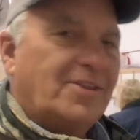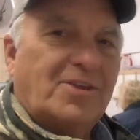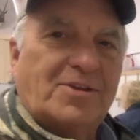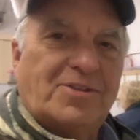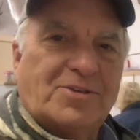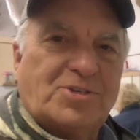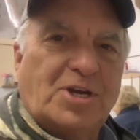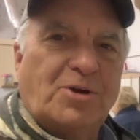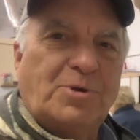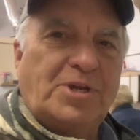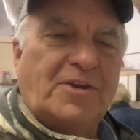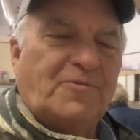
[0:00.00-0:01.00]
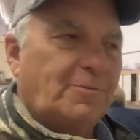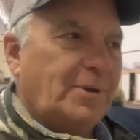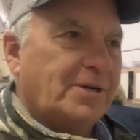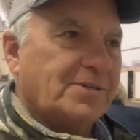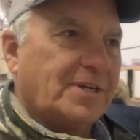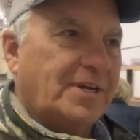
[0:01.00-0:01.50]
The the show we did from
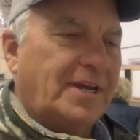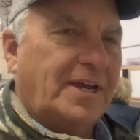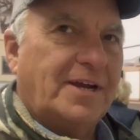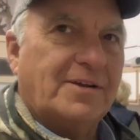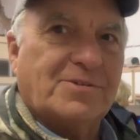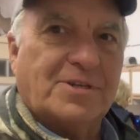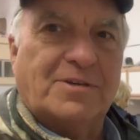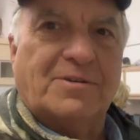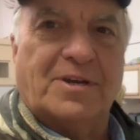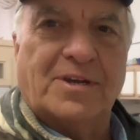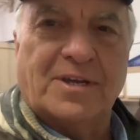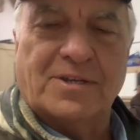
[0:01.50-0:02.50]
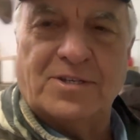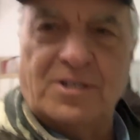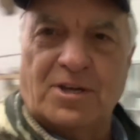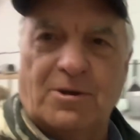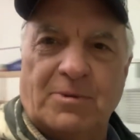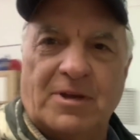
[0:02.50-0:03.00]
here is going to air soon, and uh, she
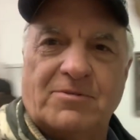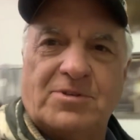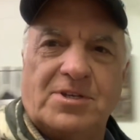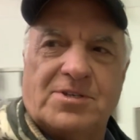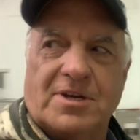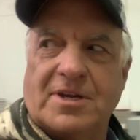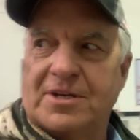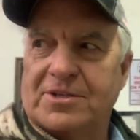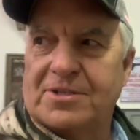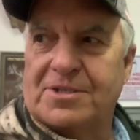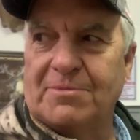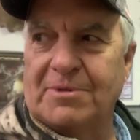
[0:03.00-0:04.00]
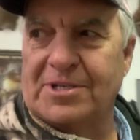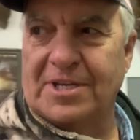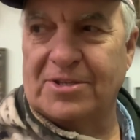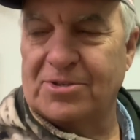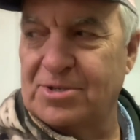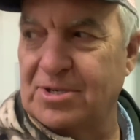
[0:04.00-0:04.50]
told me if she's on it, somebody's
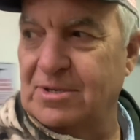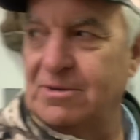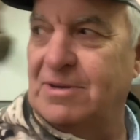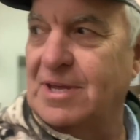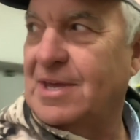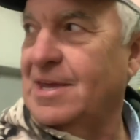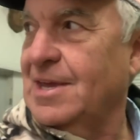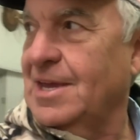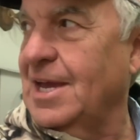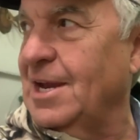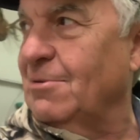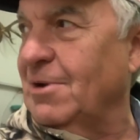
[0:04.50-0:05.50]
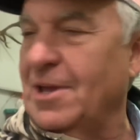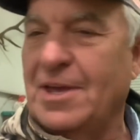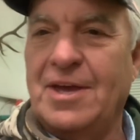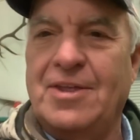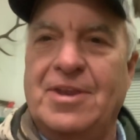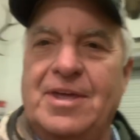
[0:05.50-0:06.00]
getting sued. Anyway,
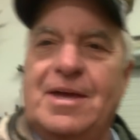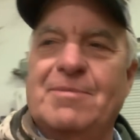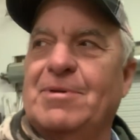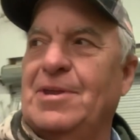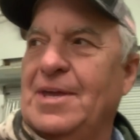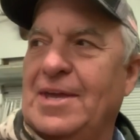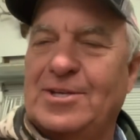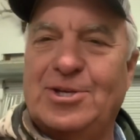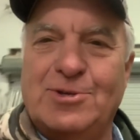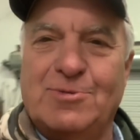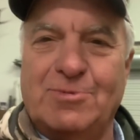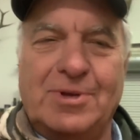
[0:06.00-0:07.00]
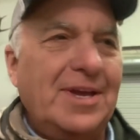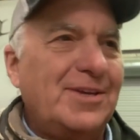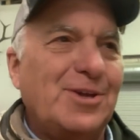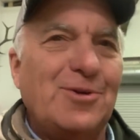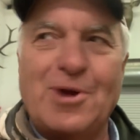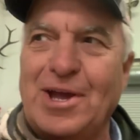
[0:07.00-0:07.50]
and I'm she's as
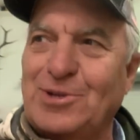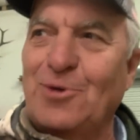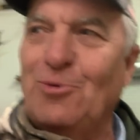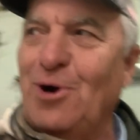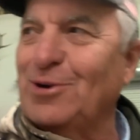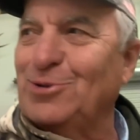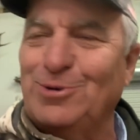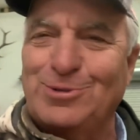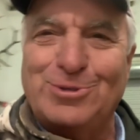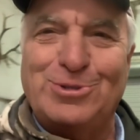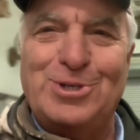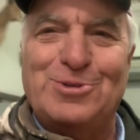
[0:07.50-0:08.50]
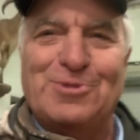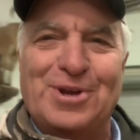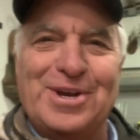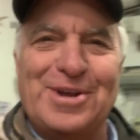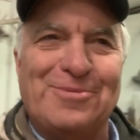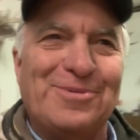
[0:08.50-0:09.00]
I as I walk towards her, she's
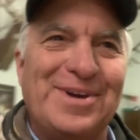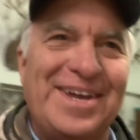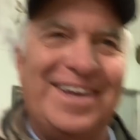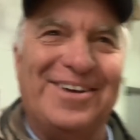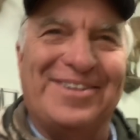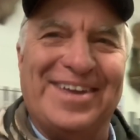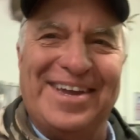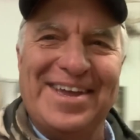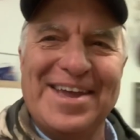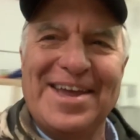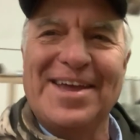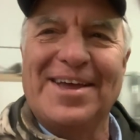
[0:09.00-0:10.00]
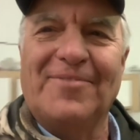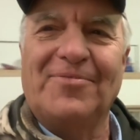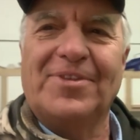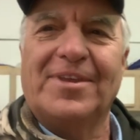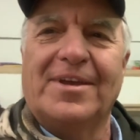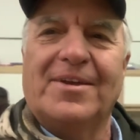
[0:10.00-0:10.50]
running away. Okay,
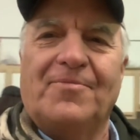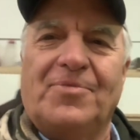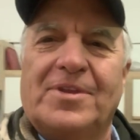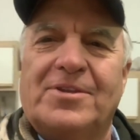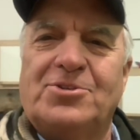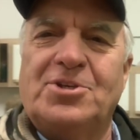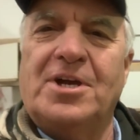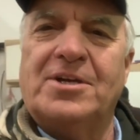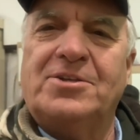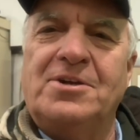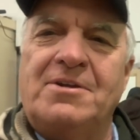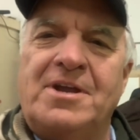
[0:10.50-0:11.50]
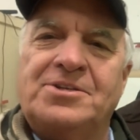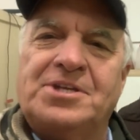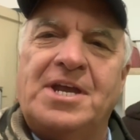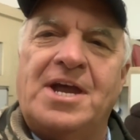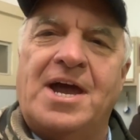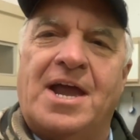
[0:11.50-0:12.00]
Chuck, turn around and
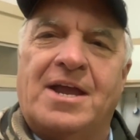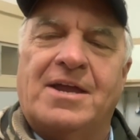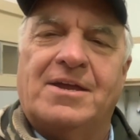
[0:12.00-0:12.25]
say hi.